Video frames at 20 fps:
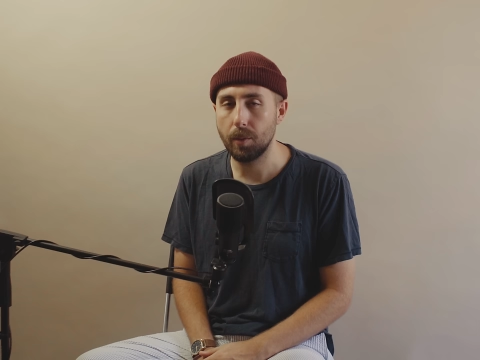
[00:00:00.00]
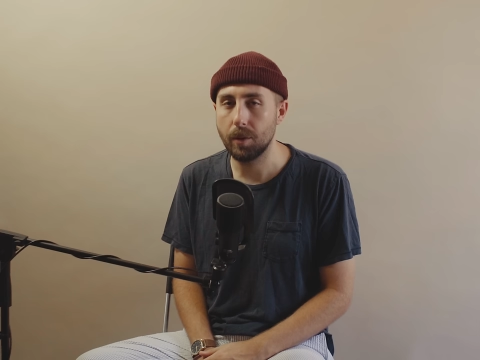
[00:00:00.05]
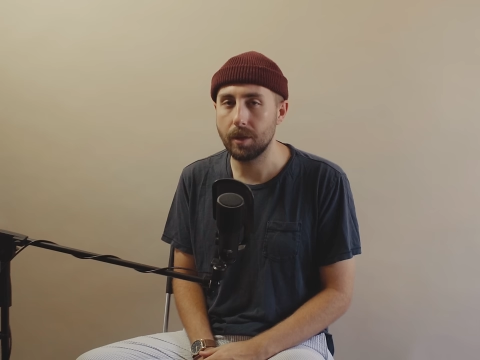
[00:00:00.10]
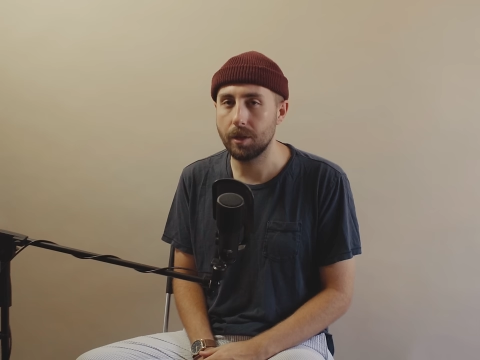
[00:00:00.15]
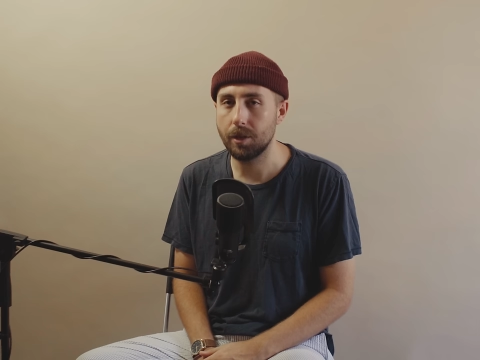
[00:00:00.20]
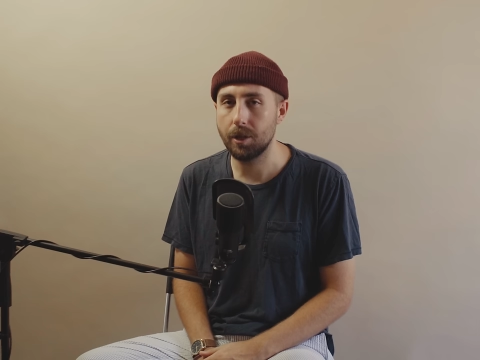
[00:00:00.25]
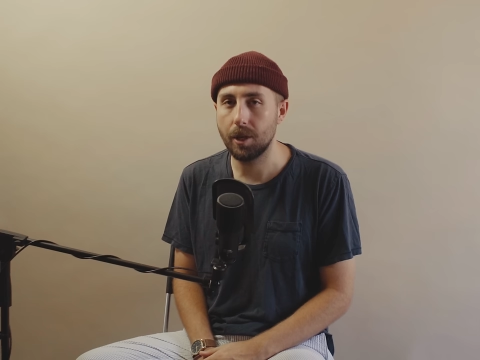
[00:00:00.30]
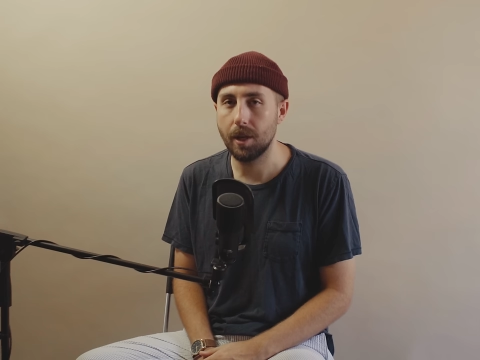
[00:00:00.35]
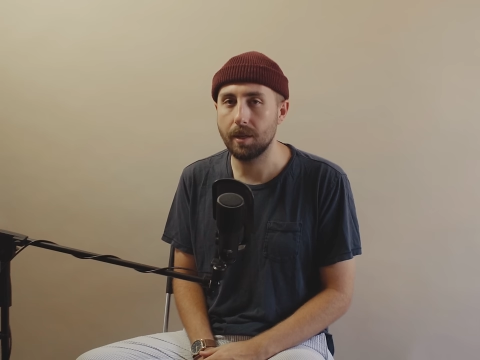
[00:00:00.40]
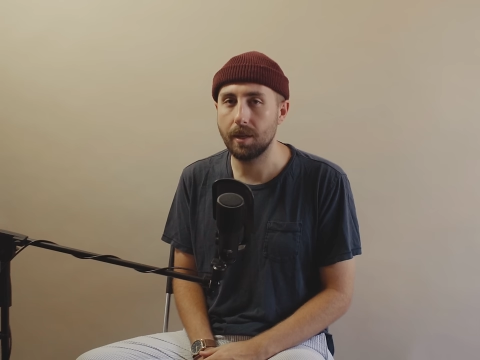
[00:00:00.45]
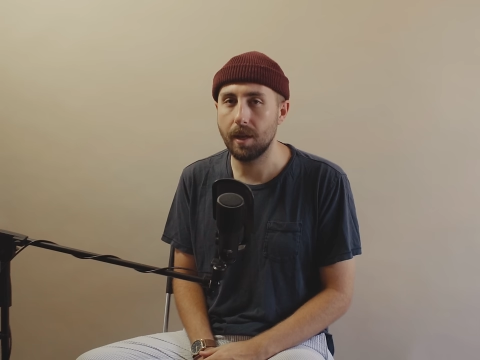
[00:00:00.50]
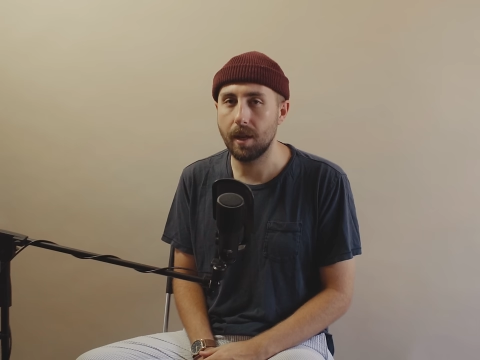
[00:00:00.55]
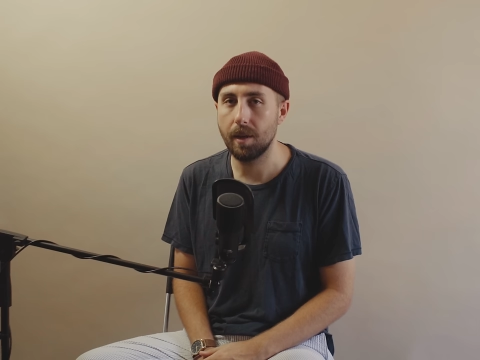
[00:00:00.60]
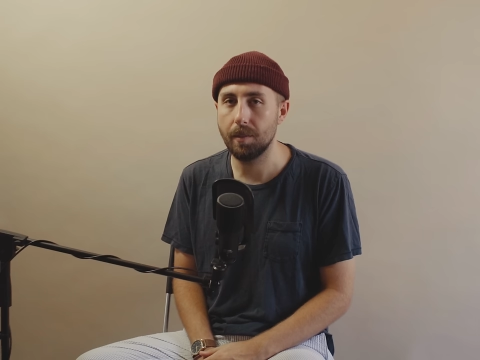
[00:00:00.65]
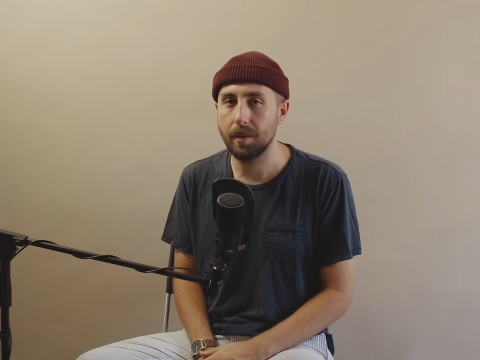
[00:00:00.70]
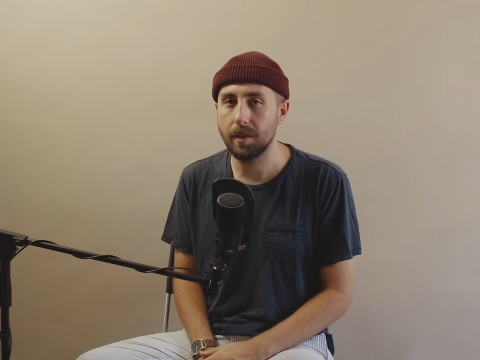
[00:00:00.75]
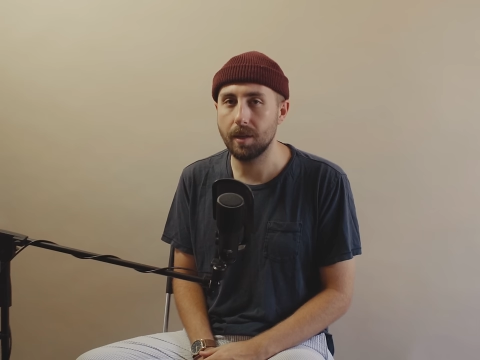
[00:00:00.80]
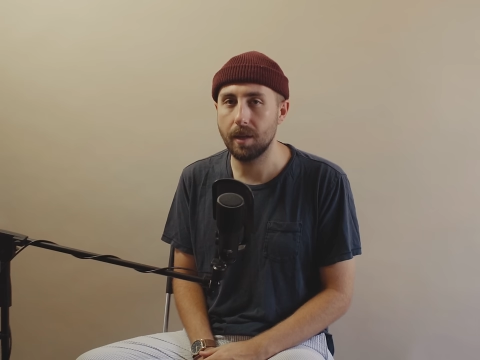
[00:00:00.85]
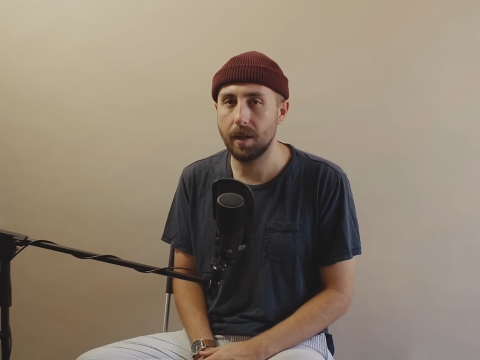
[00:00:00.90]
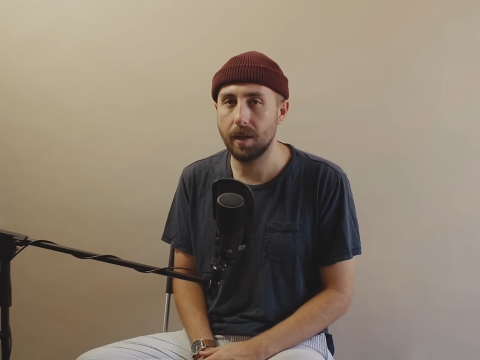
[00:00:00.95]
went to chess
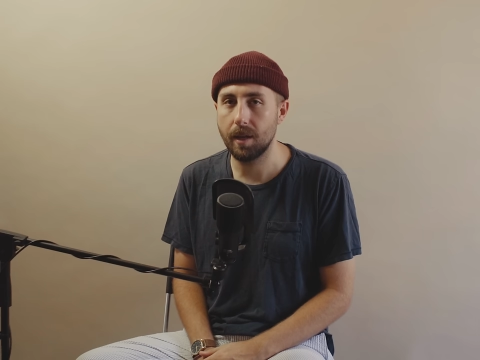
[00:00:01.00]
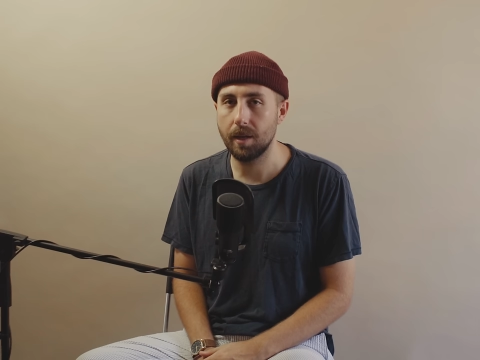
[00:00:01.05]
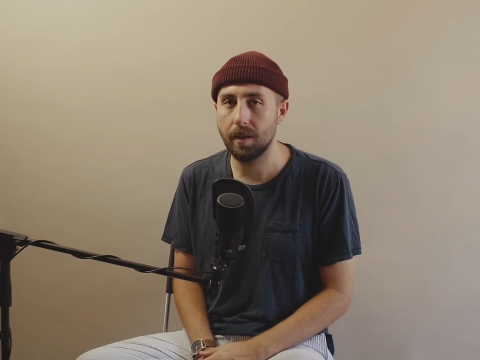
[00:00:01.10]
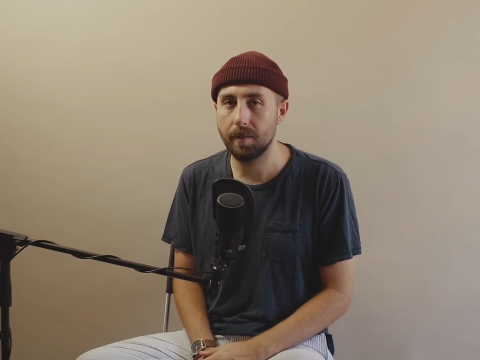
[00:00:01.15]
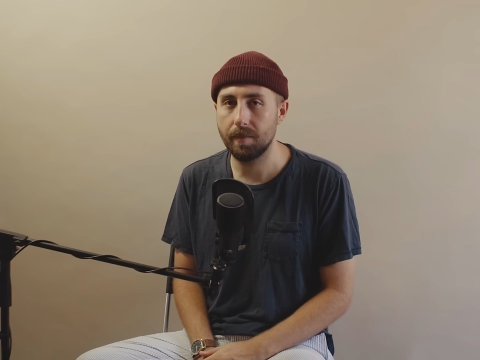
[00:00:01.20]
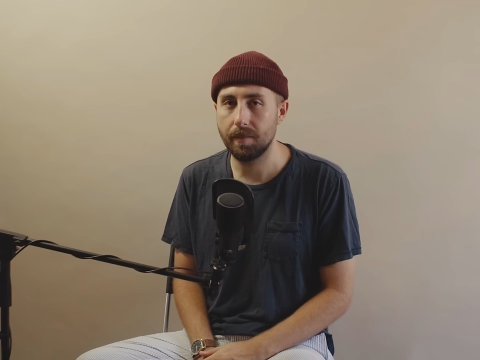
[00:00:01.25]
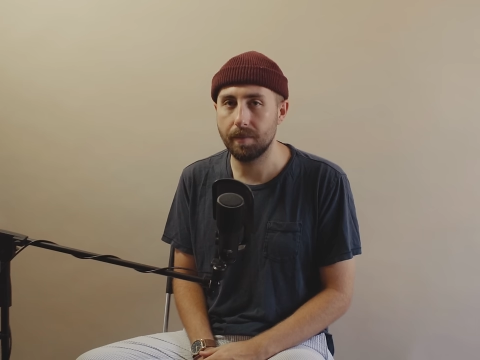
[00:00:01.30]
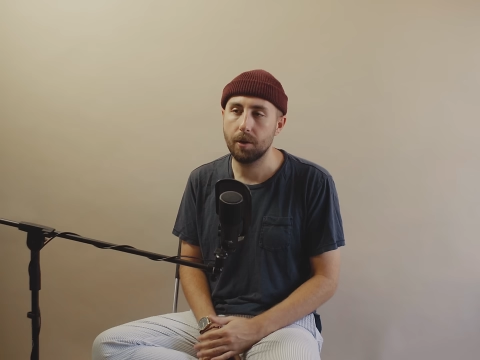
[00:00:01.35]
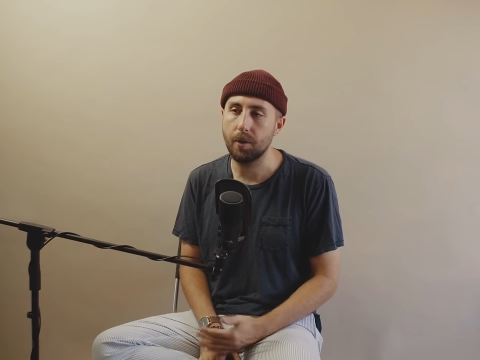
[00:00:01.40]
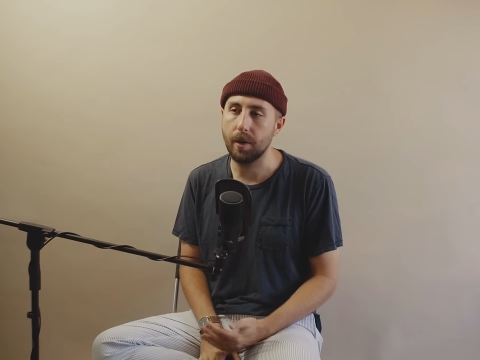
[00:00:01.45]
camp as a kid.